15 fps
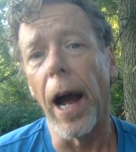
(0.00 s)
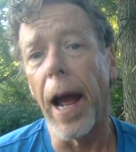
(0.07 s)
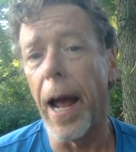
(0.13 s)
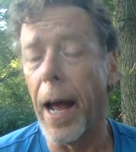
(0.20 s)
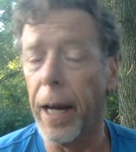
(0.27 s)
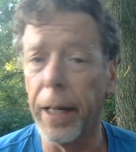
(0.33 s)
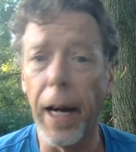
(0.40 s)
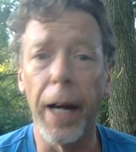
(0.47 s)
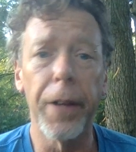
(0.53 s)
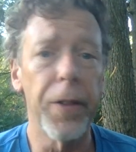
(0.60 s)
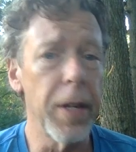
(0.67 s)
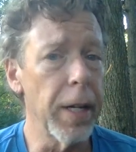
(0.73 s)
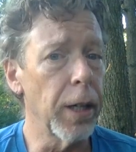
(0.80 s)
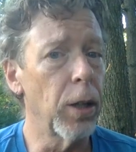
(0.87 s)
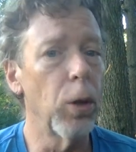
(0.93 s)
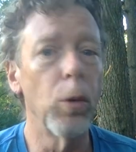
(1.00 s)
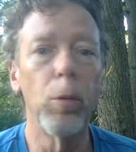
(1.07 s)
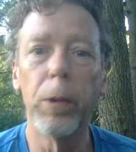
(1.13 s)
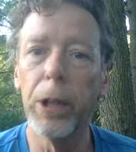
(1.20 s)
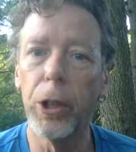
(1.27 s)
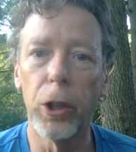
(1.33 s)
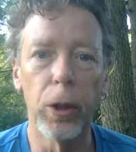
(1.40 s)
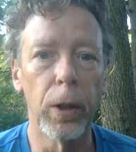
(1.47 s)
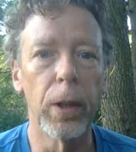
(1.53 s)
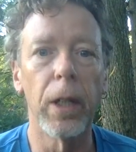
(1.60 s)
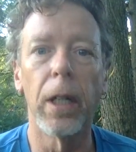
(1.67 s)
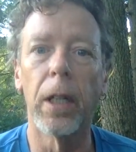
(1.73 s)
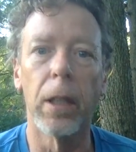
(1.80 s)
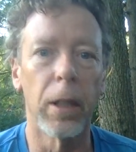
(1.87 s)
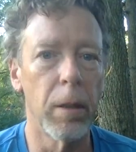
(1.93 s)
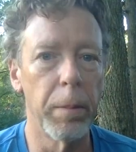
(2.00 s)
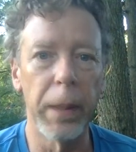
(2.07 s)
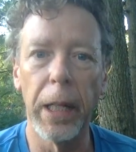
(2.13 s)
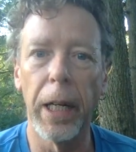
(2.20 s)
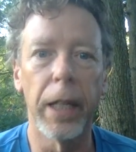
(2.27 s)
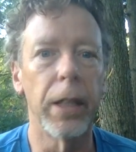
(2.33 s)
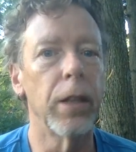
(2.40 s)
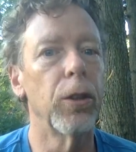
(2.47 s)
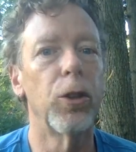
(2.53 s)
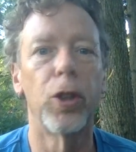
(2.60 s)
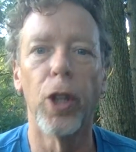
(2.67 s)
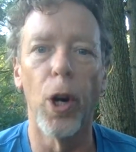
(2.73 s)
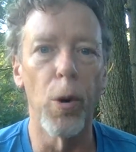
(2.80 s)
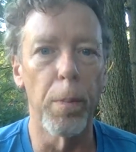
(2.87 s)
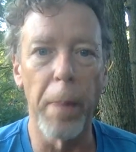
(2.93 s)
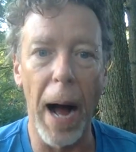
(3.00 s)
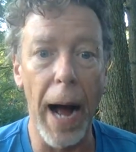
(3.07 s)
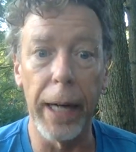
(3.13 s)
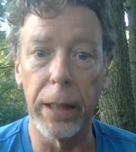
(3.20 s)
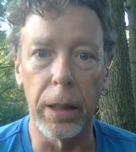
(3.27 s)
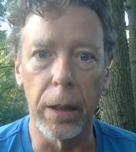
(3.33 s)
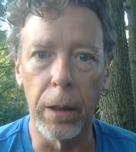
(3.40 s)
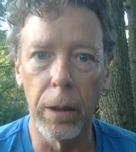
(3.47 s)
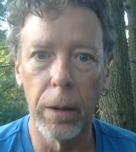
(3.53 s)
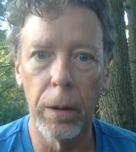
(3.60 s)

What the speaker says: and I think we should eliminate Joe Biden.